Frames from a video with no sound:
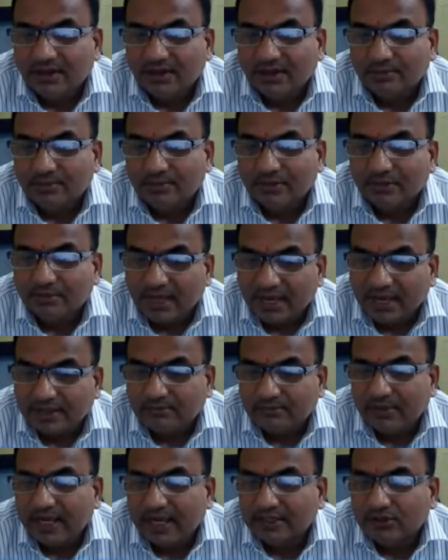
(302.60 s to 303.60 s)
uh,
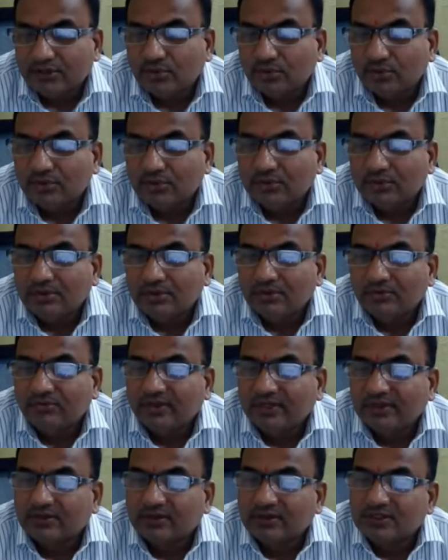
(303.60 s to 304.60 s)
BIMACC Bangalore
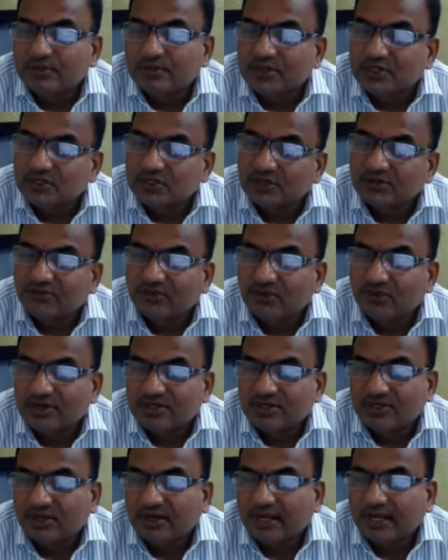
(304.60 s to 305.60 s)
with a special
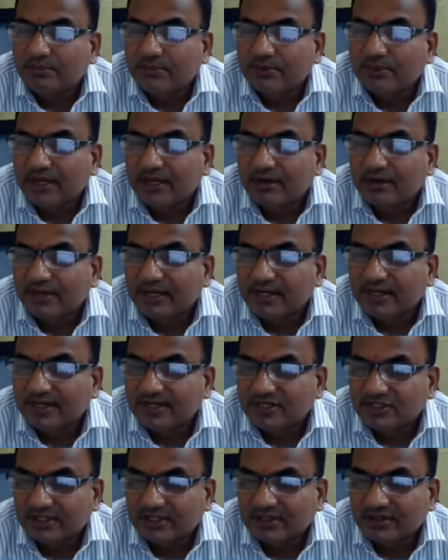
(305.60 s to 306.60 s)
focus on IPR
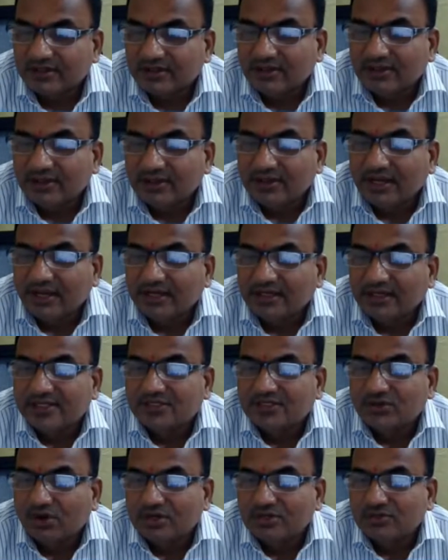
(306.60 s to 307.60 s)
mediation. And he
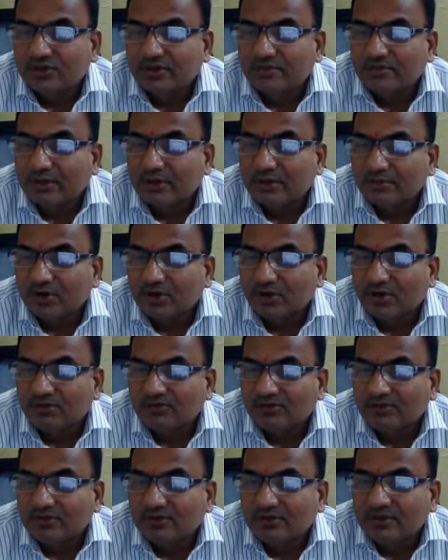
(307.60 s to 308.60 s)
is also a member
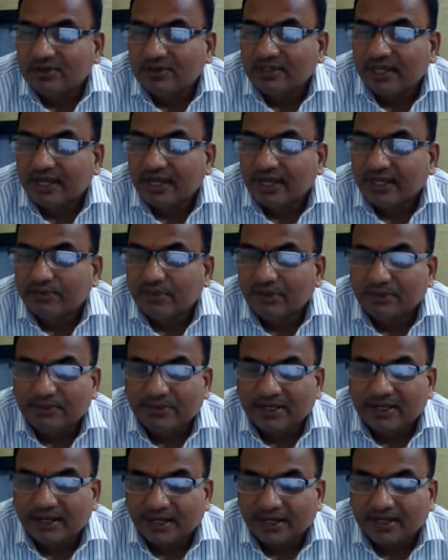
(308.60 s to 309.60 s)
of
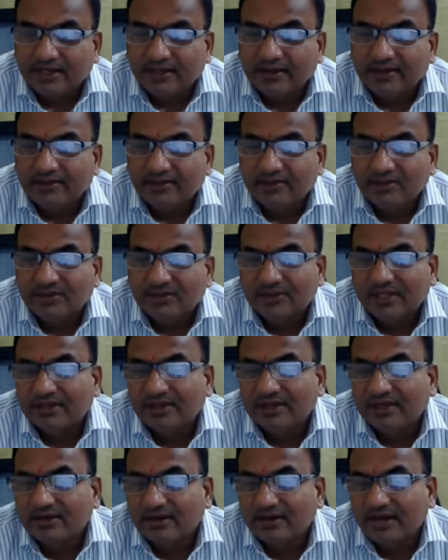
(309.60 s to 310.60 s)
AIPPI,
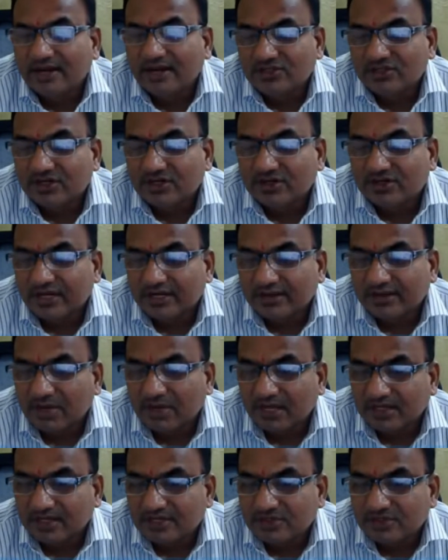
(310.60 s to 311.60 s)
then International
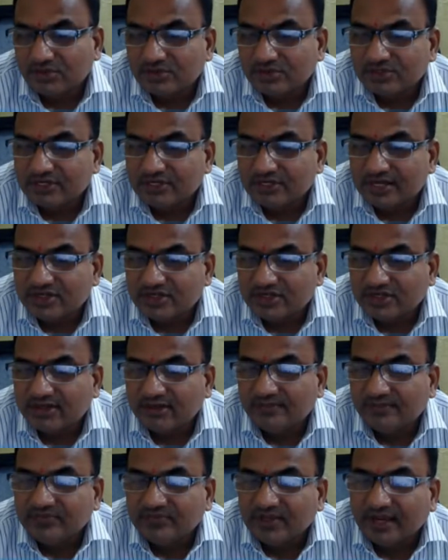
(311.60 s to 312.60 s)
Trademark Association
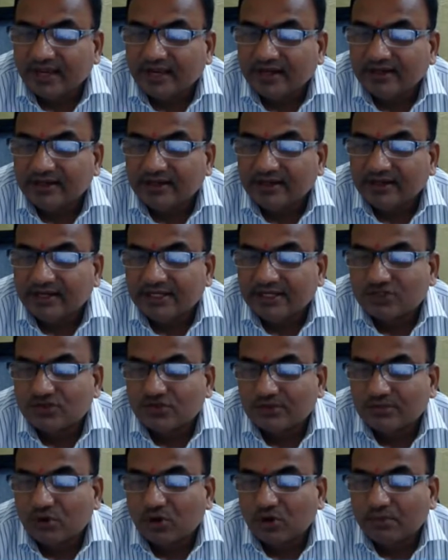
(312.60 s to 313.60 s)
and
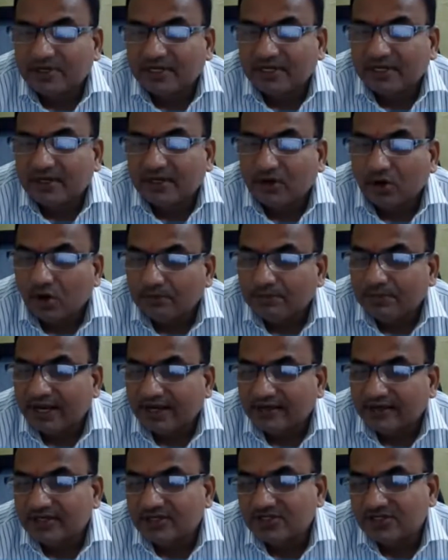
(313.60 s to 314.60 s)
Intellectual Property Law
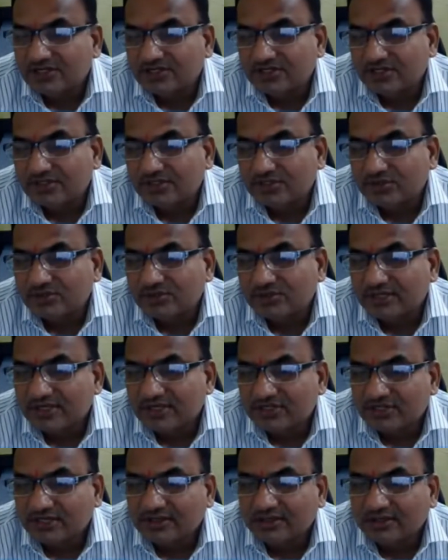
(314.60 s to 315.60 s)
Practitioners
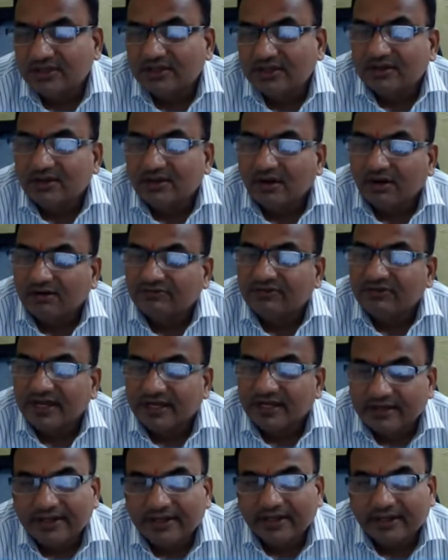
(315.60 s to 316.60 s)
Association of
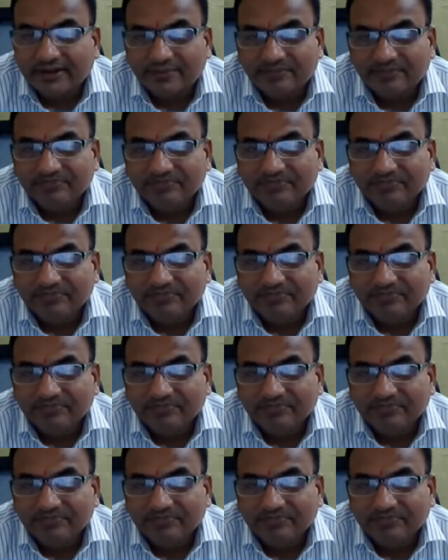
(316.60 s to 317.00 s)
India.